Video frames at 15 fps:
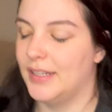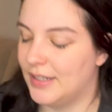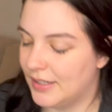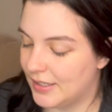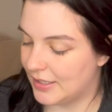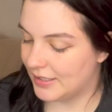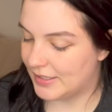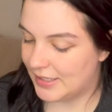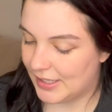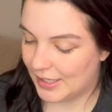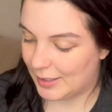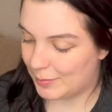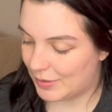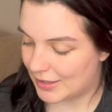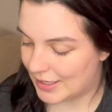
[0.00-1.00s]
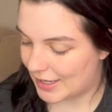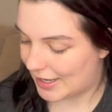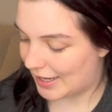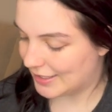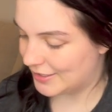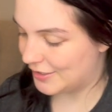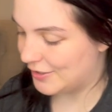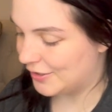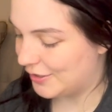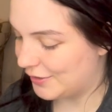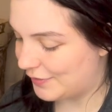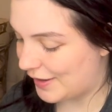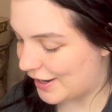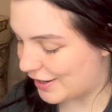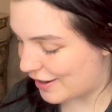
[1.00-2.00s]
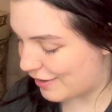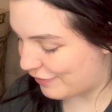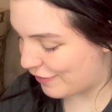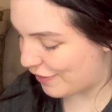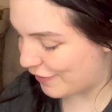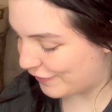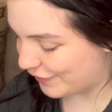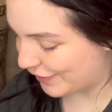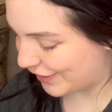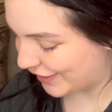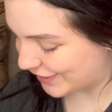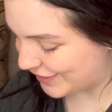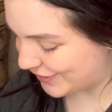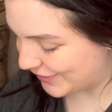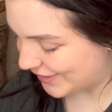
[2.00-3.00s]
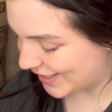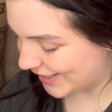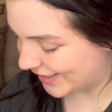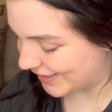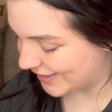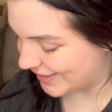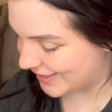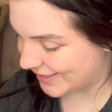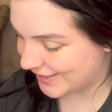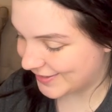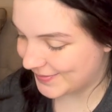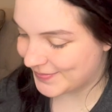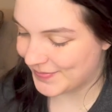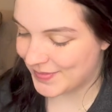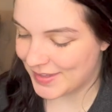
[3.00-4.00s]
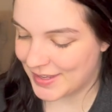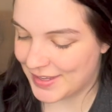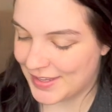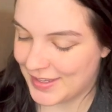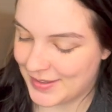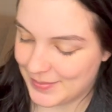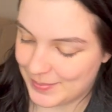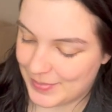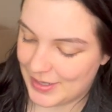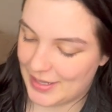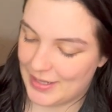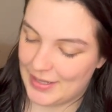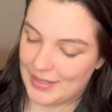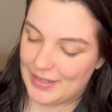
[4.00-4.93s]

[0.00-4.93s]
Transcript: Oh, it's killing me that I had to turn the fan off for like two seconds. But